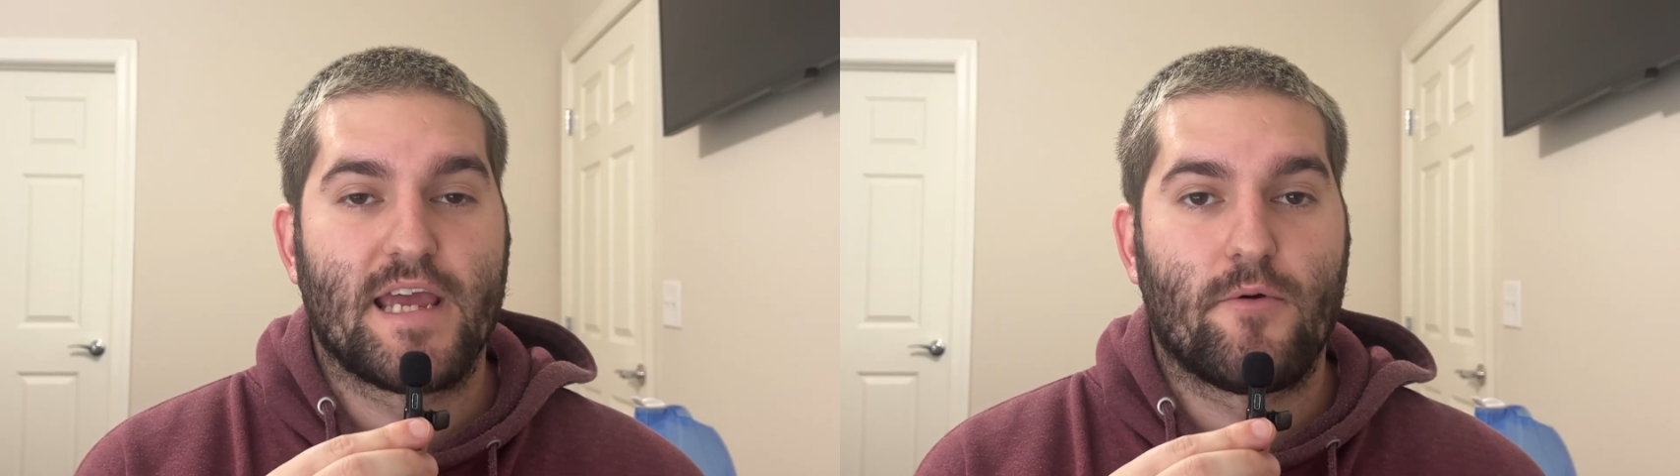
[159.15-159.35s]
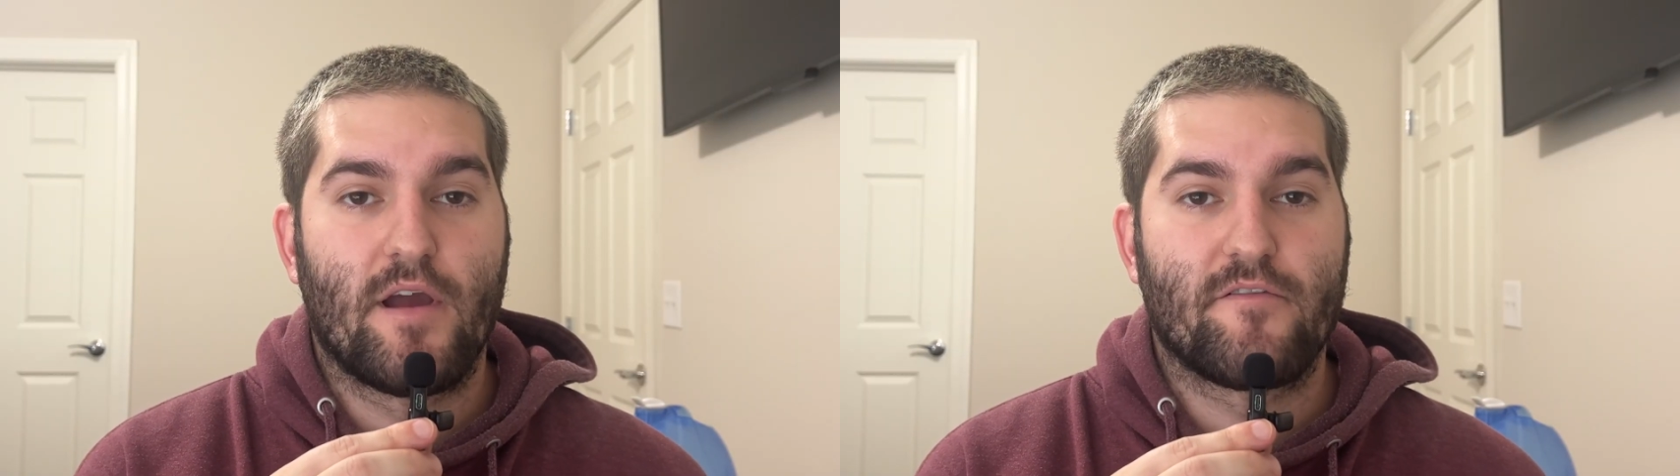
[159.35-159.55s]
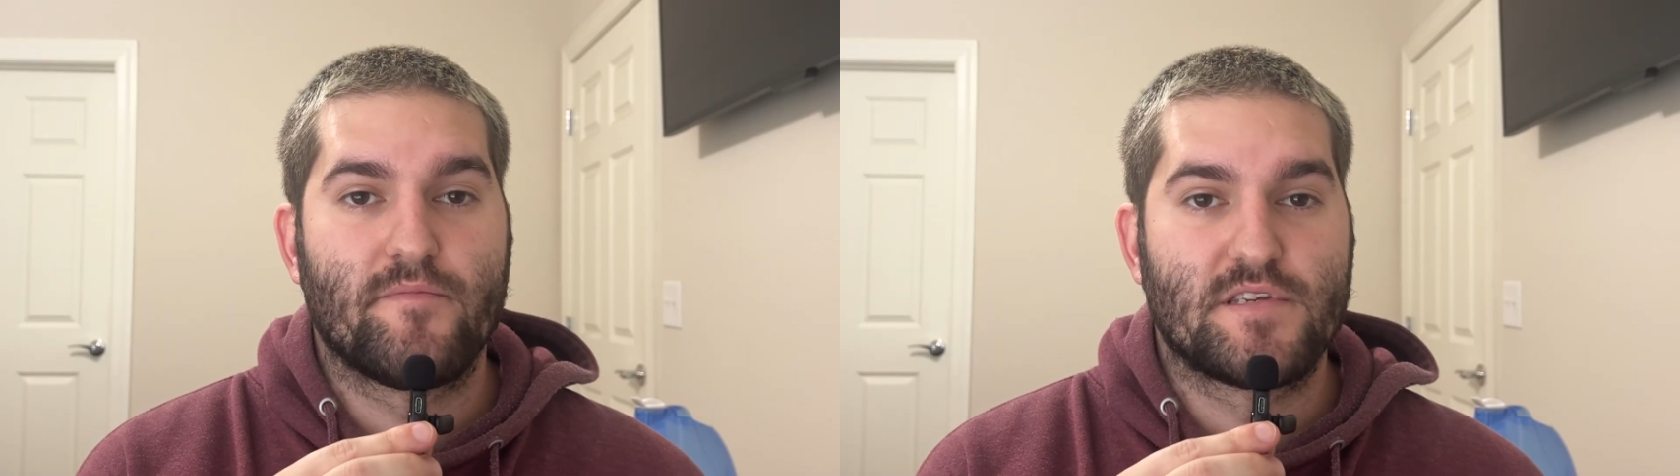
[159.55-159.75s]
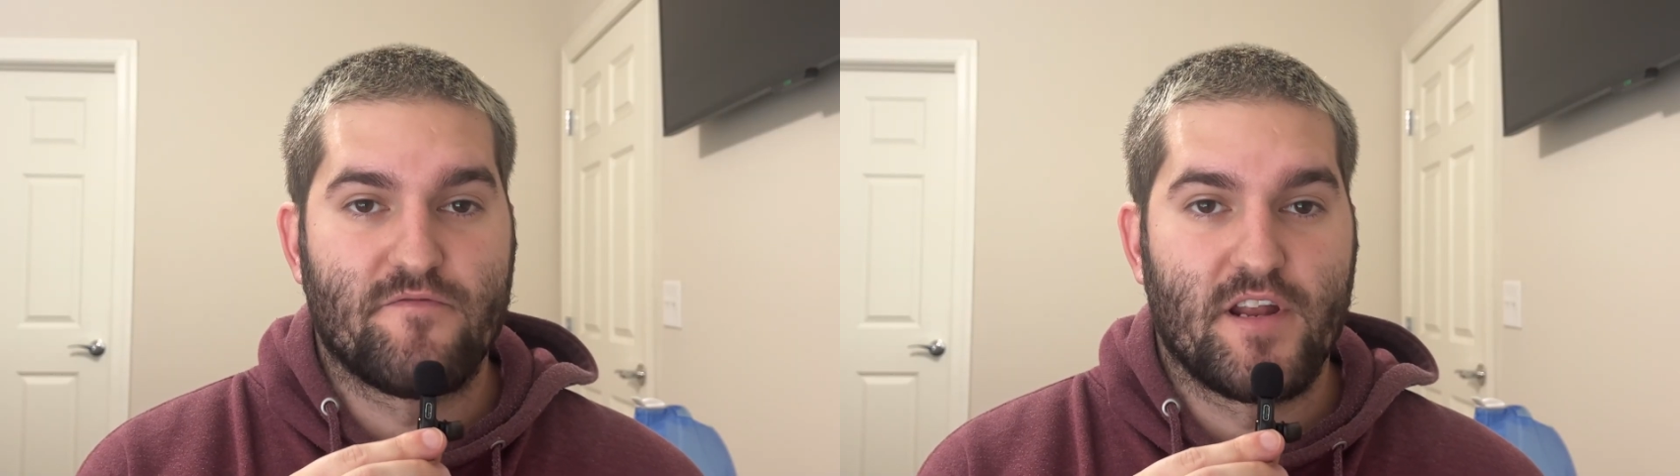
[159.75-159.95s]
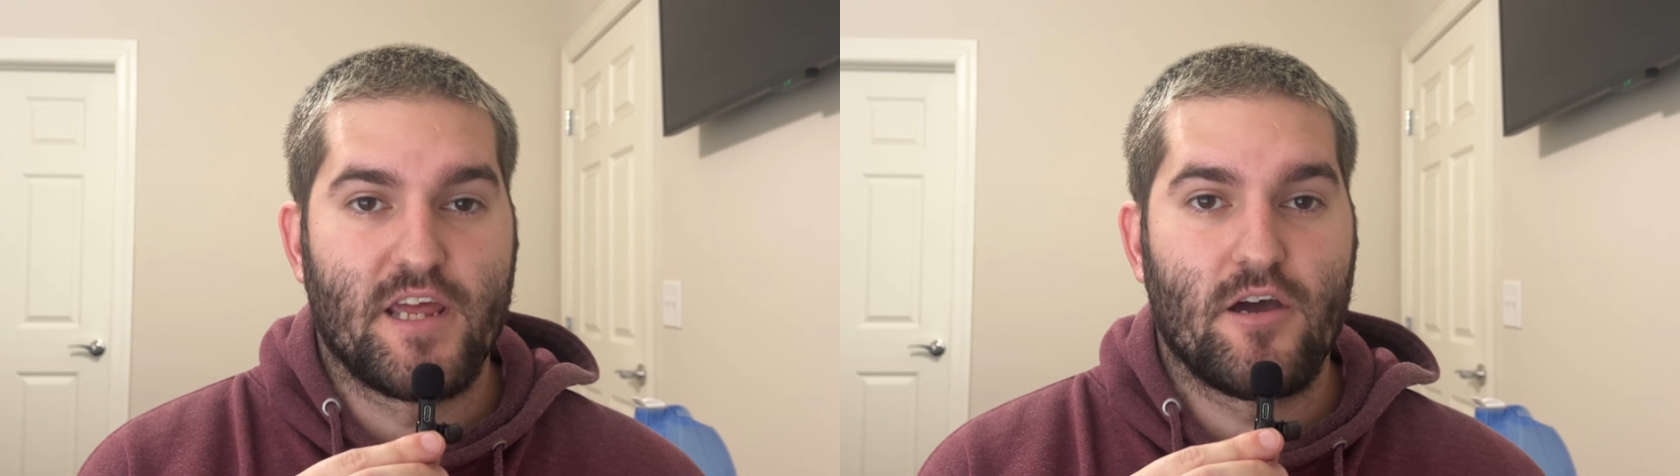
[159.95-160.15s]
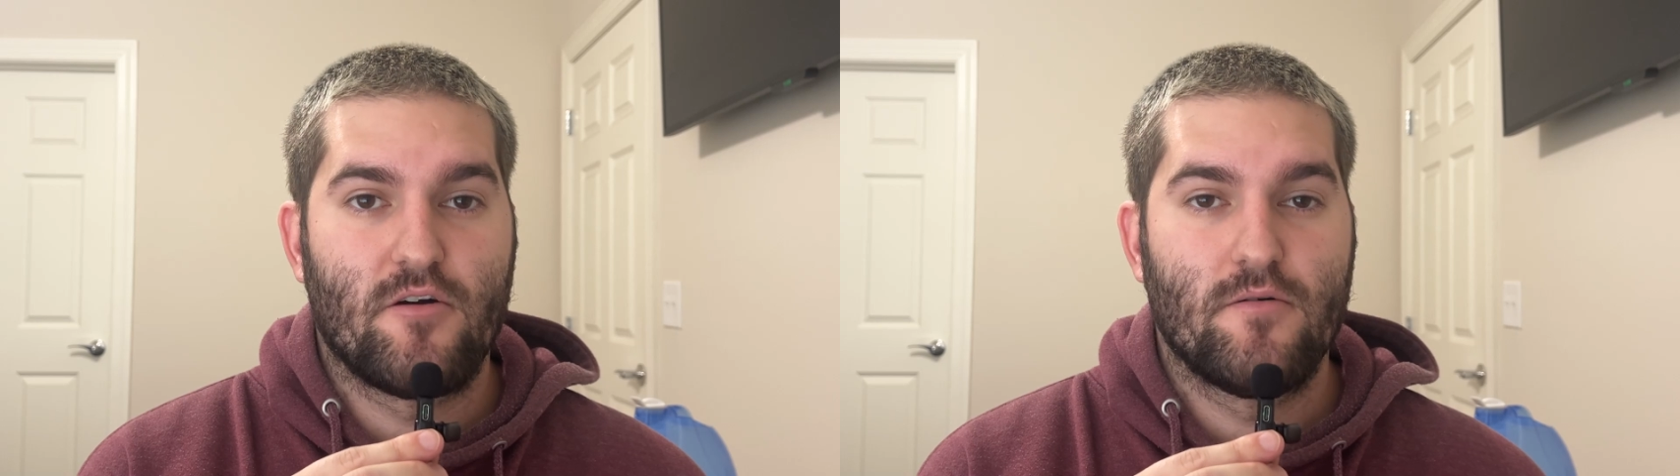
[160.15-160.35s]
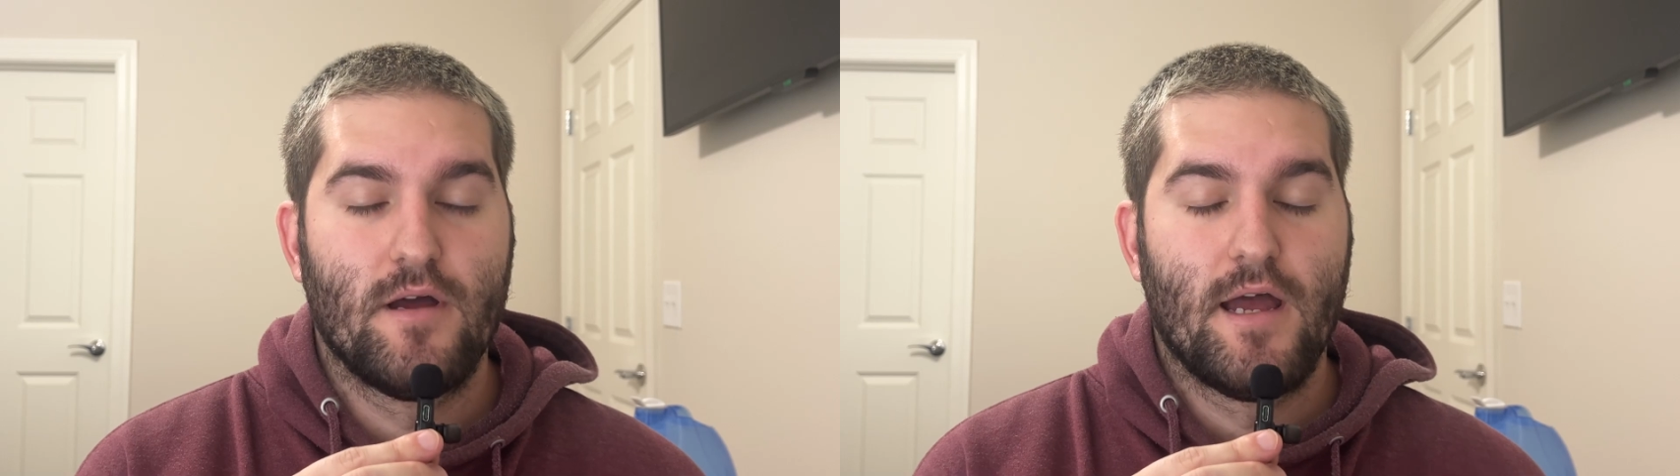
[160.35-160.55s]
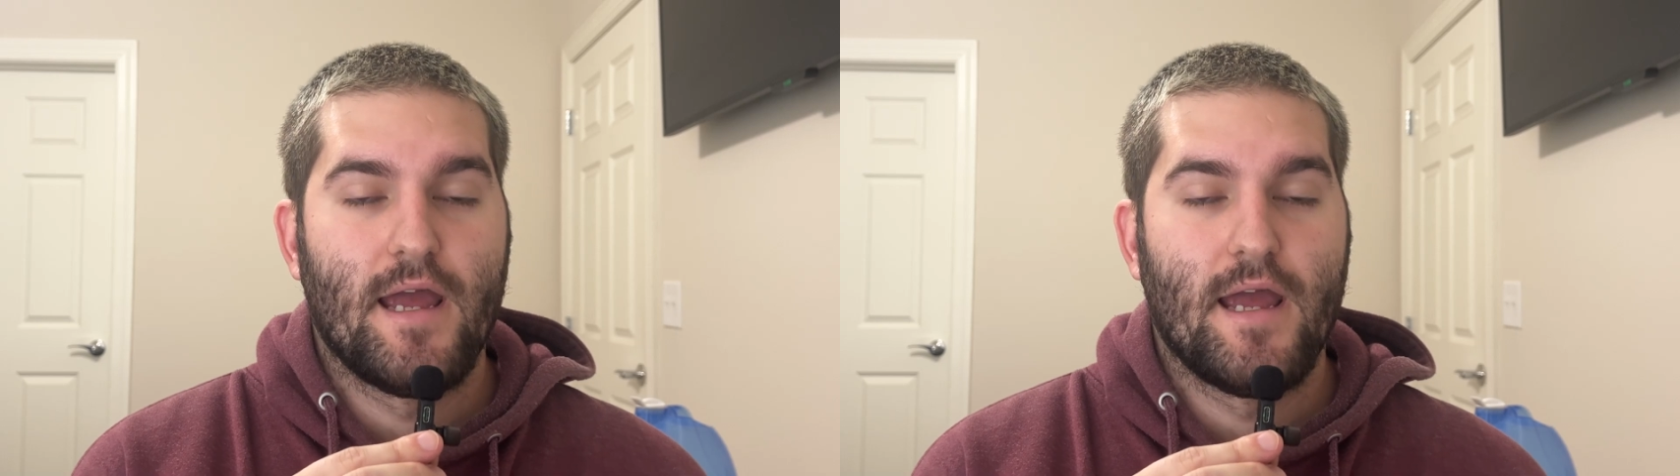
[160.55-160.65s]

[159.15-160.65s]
take away from this video